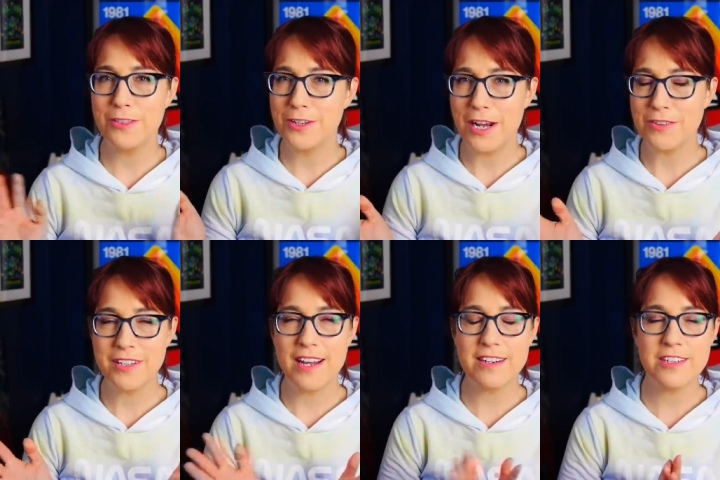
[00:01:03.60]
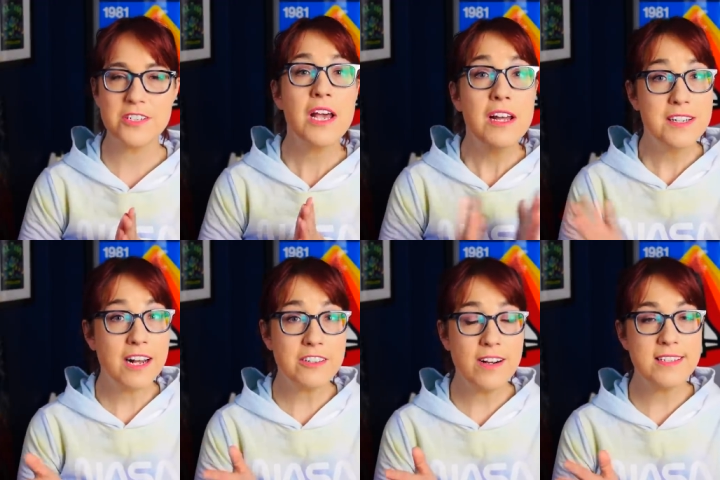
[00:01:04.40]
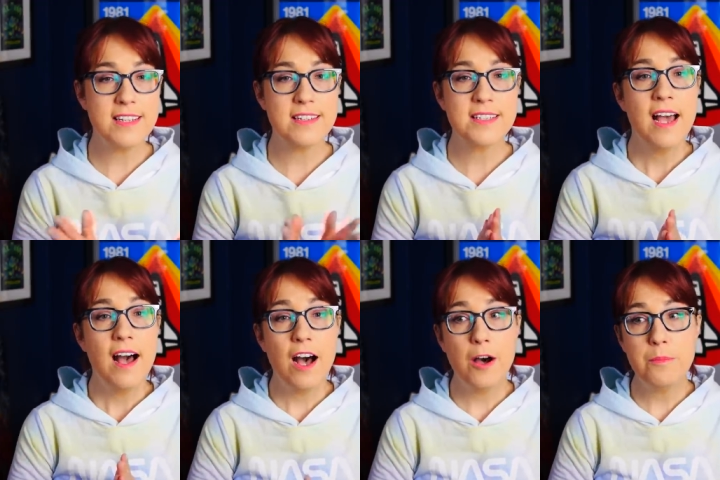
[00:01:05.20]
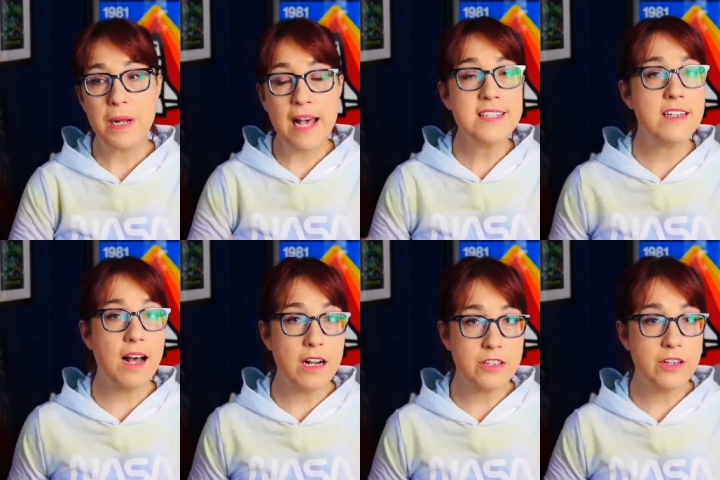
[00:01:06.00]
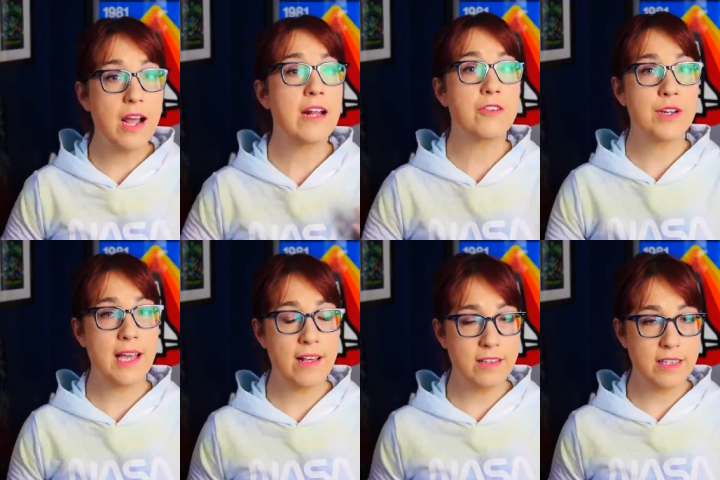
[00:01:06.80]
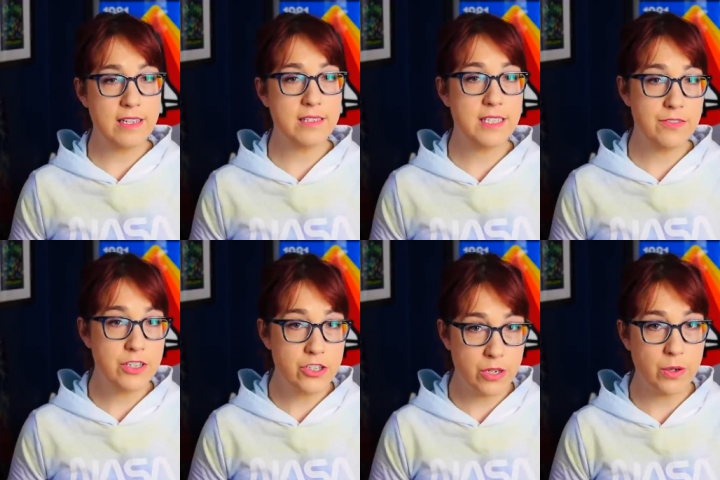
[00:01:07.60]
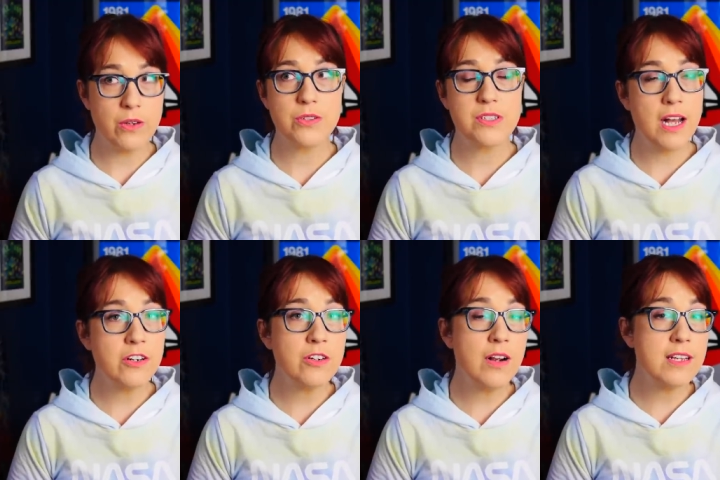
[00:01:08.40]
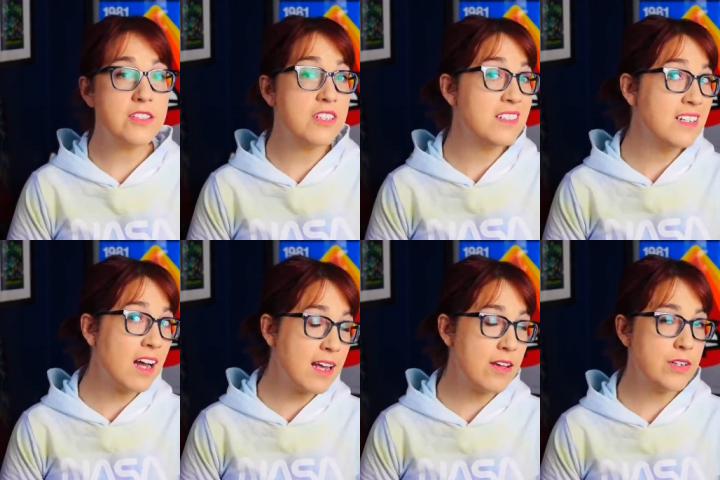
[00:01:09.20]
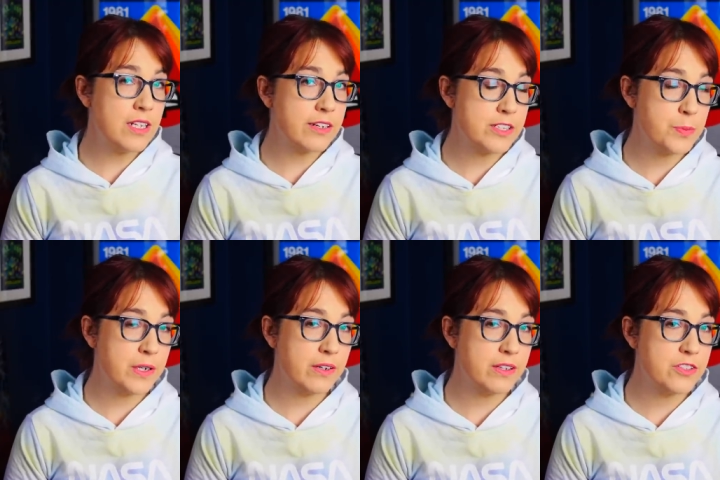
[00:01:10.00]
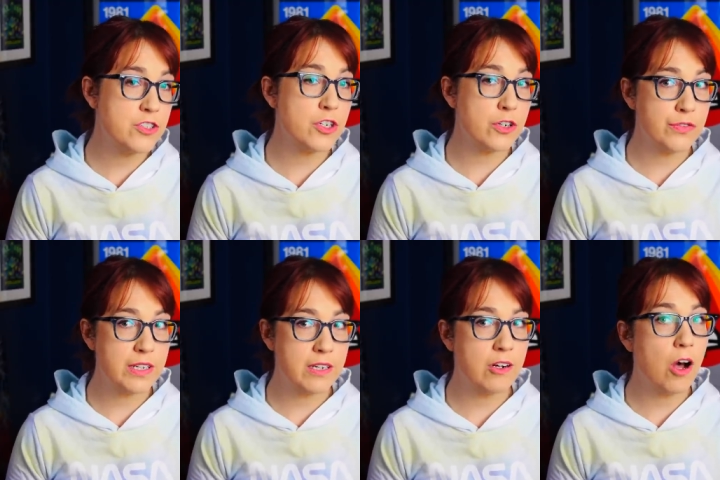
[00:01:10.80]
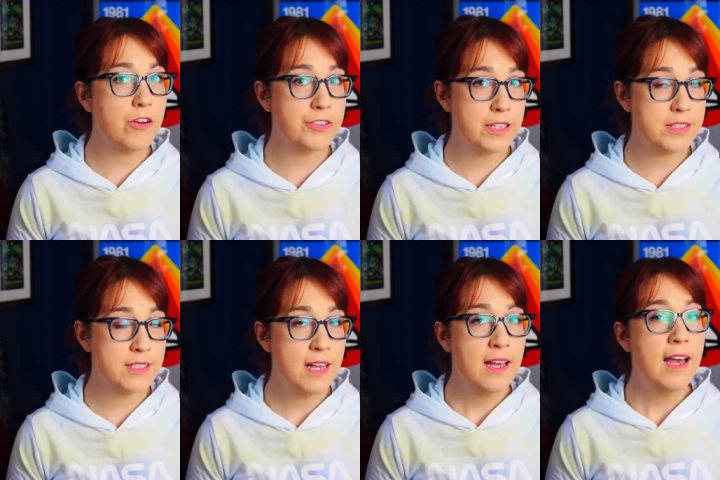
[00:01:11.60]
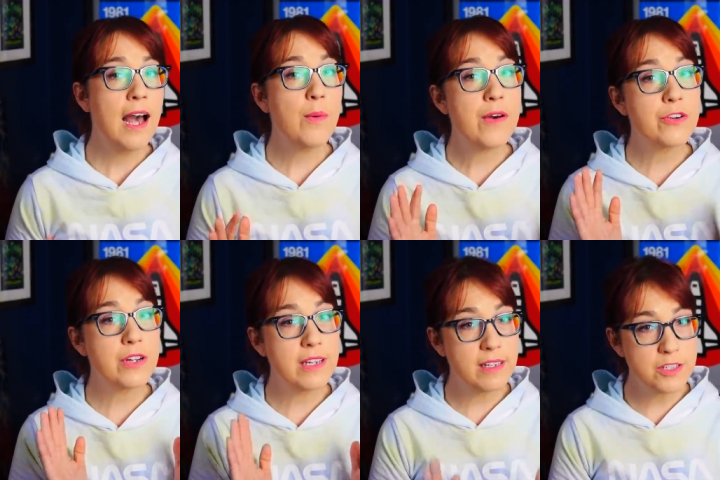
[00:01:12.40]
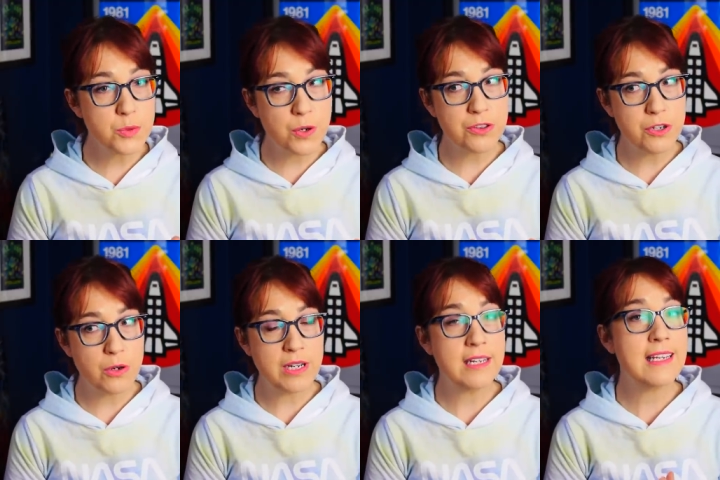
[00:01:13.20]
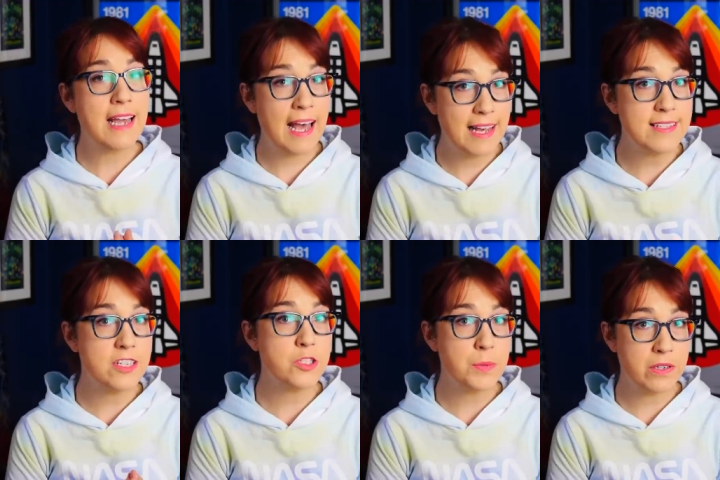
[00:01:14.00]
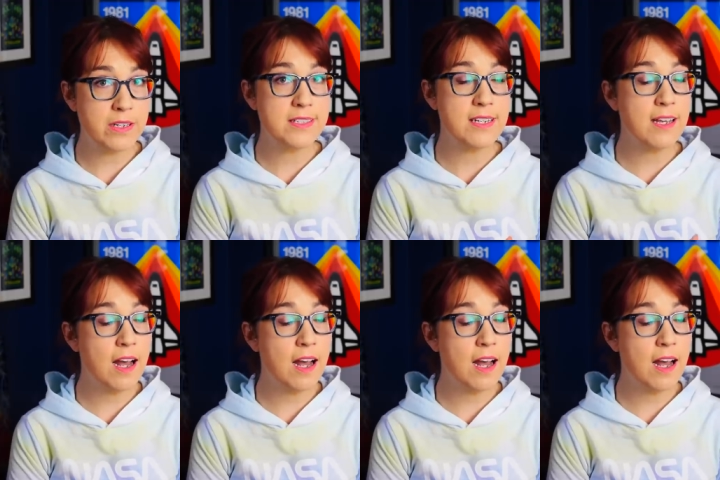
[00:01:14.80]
they're not real doctors. Dr. Oz is. Um, but as a doctor and a reality TV show host, Dr. Oz does not have any experience serving in office. However, it is worth noting he has experience in